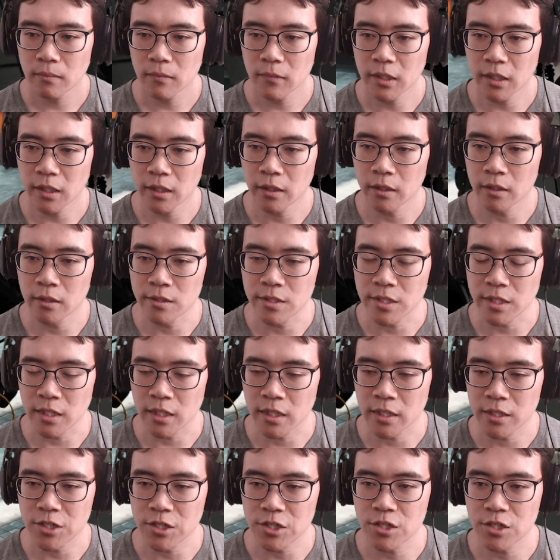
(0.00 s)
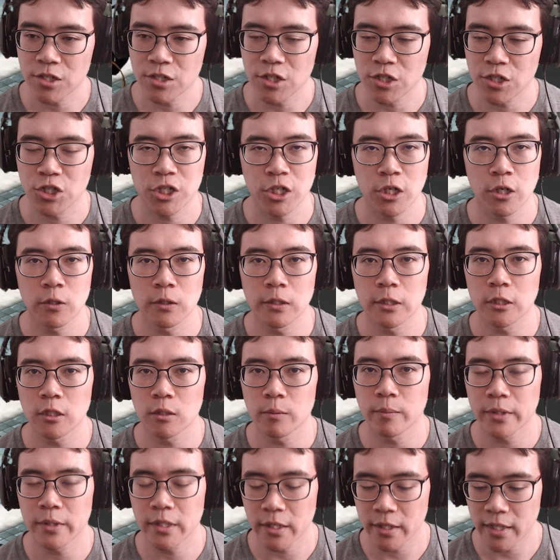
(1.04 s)
and just show a
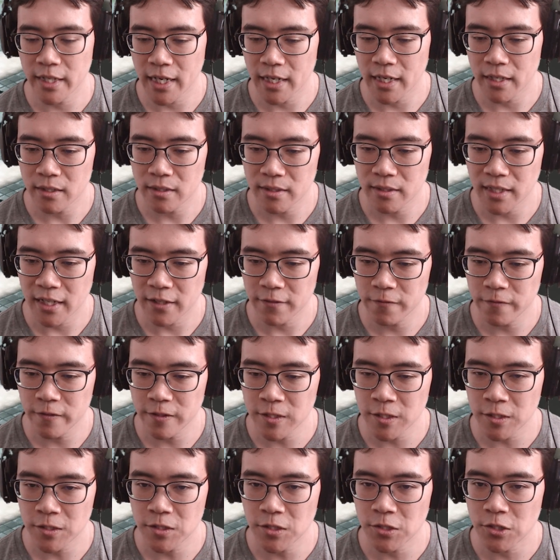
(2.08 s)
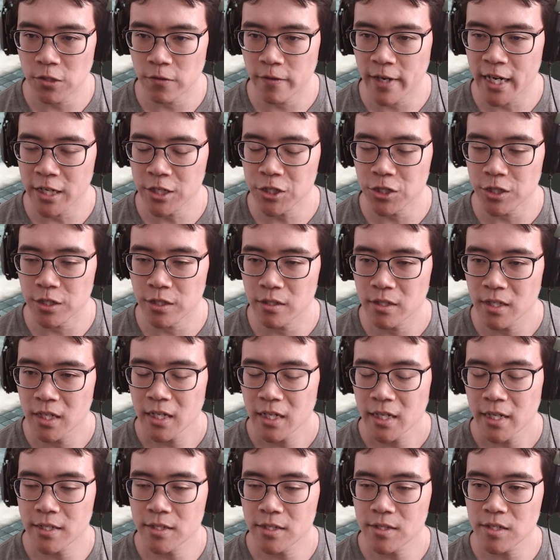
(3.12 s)
little bit of that physics interaction.
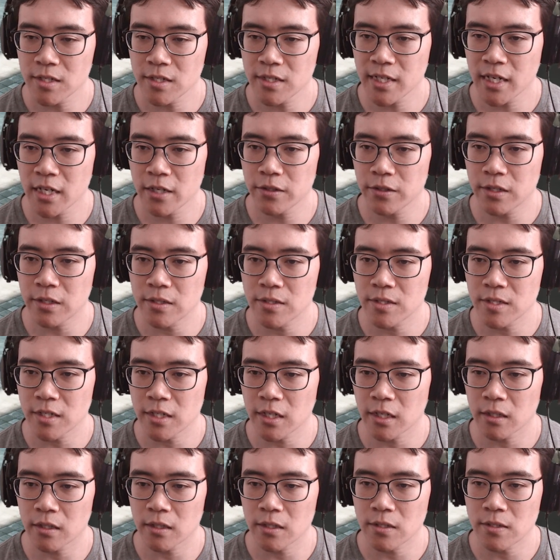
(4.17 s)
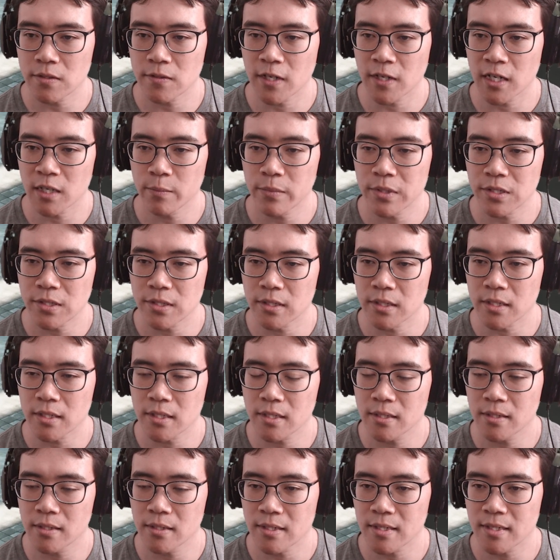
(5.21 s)
And see, now you can see these zombies in
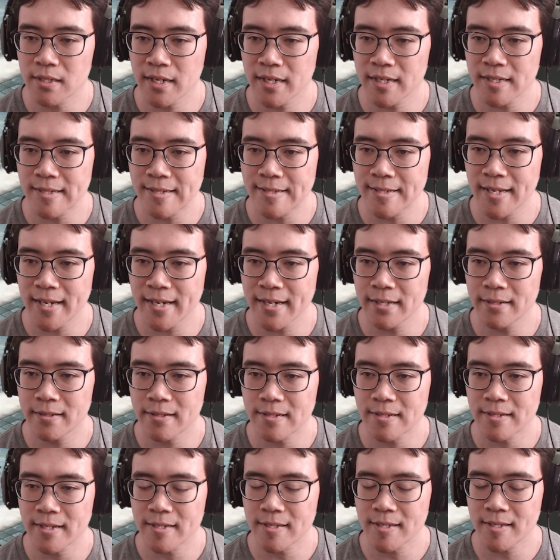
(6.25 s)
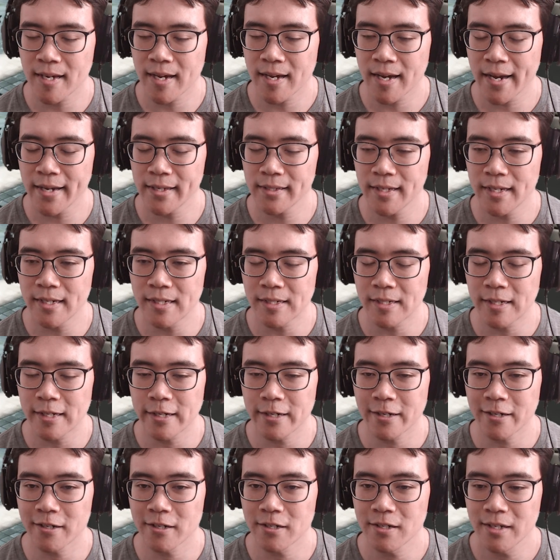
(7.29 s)
this nice light, this nice highlight
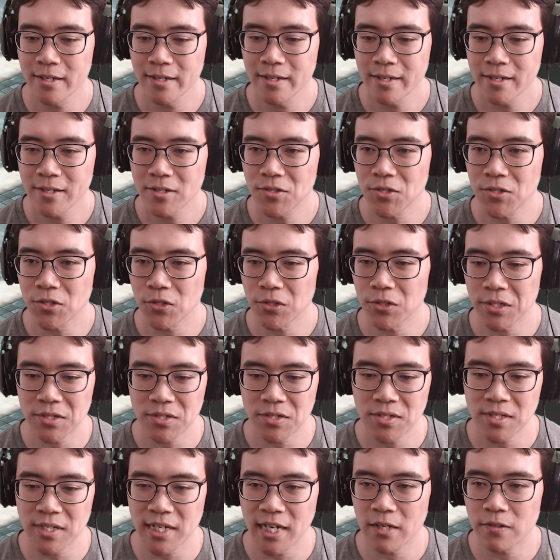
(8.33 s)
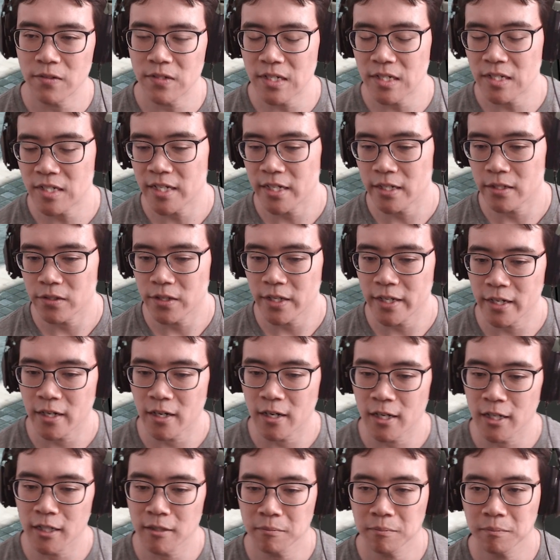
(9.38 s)
here, so you can just see how detailed they
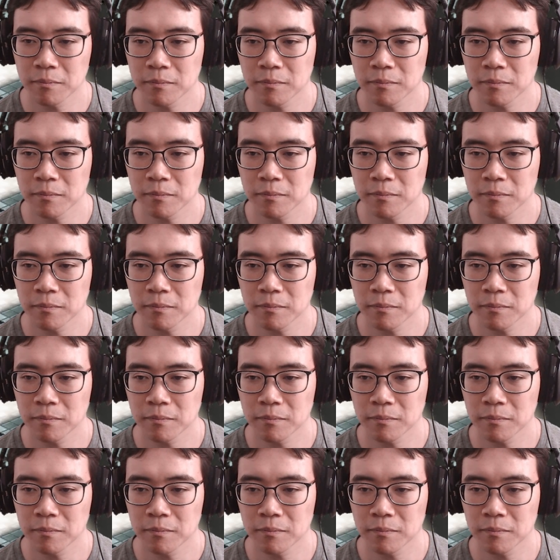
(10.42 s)
are.